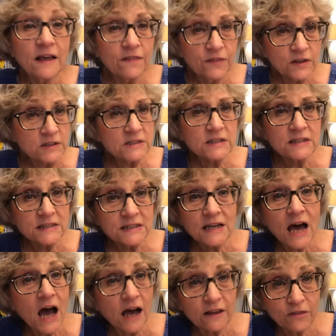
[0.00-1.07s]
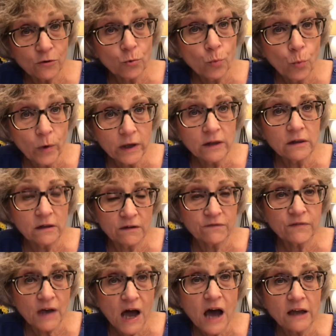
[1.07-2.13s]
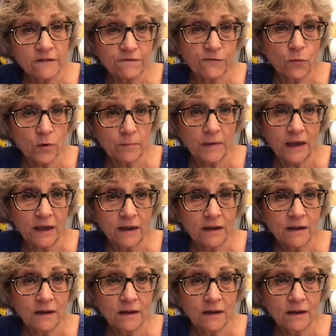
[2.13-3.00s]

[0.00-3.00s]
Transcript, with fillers: This is not the will of God for me.